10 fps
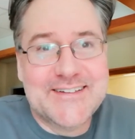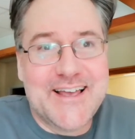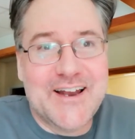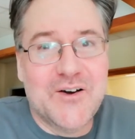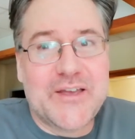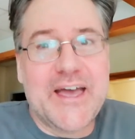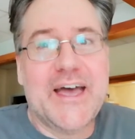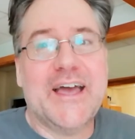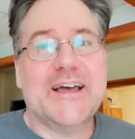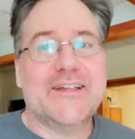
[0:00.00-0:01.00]
saying,
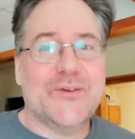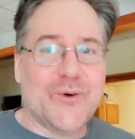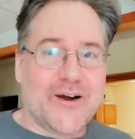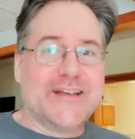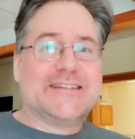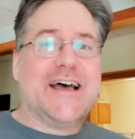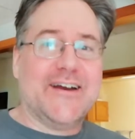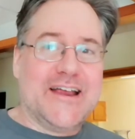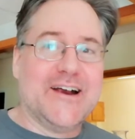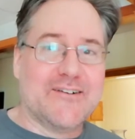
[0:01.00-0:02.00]
okay, the work is
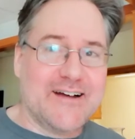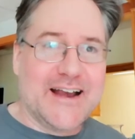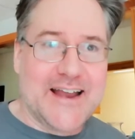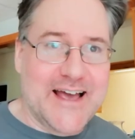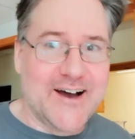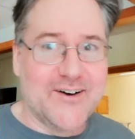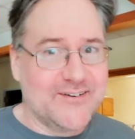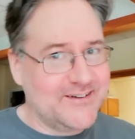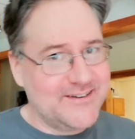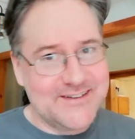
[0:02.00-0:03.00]
down here right
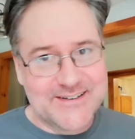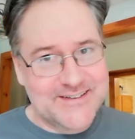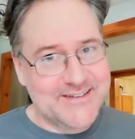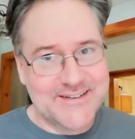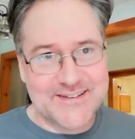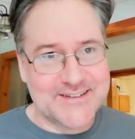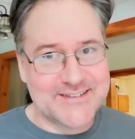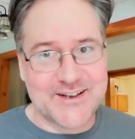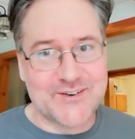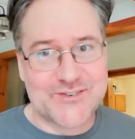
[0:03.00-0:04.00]
now.
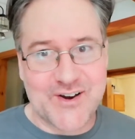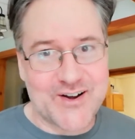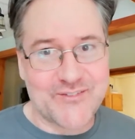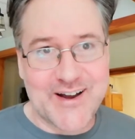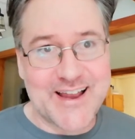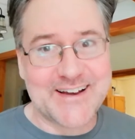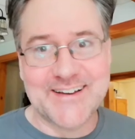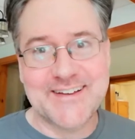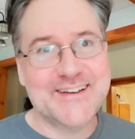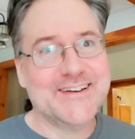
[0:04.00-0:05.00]
Don't try to
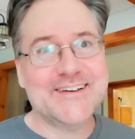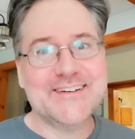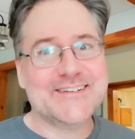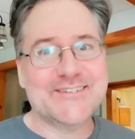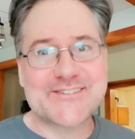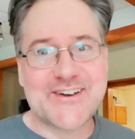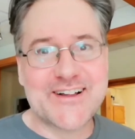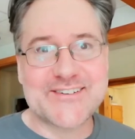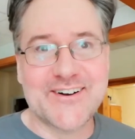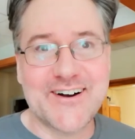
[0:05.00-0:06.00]
write. Don't
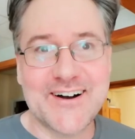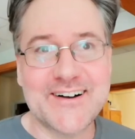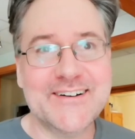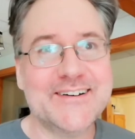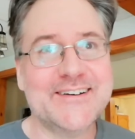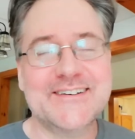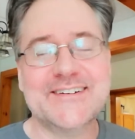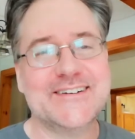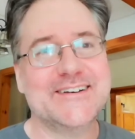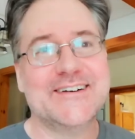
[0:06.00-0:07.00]
try to draw.
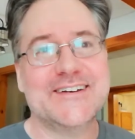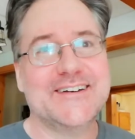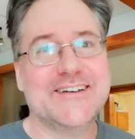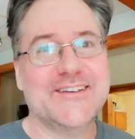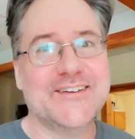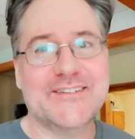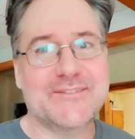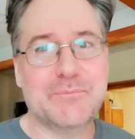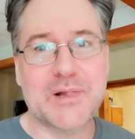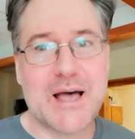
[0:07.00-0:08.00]
You
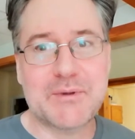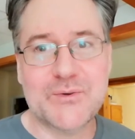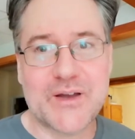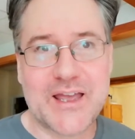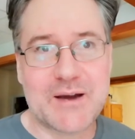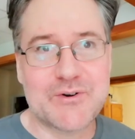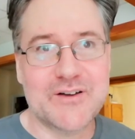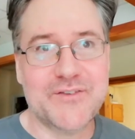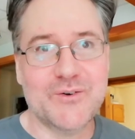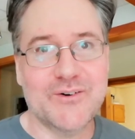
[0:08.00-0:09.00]
can blab into a
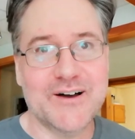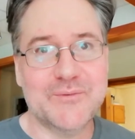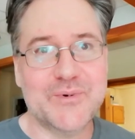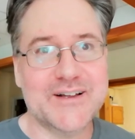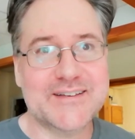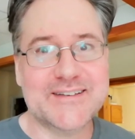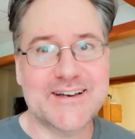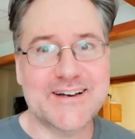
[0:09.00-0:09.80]
camera if you want, but,